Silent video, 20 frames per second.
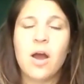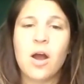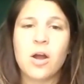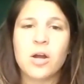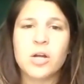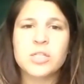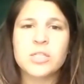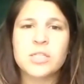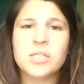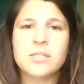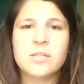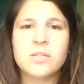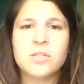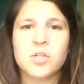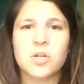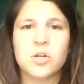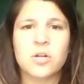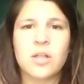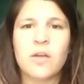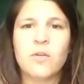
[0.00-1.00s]
ours is a
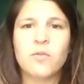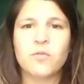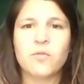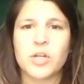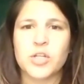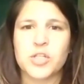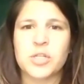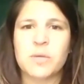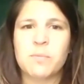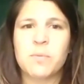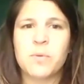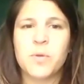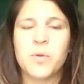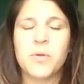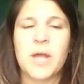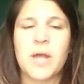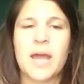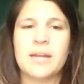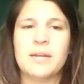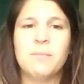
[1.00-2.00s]
circle of friendship
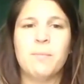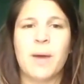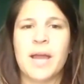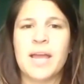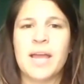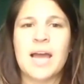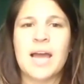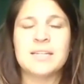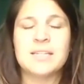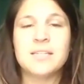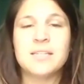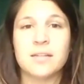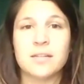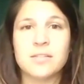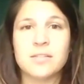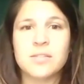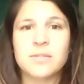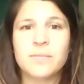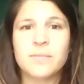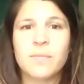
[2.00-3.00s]
united by ideals.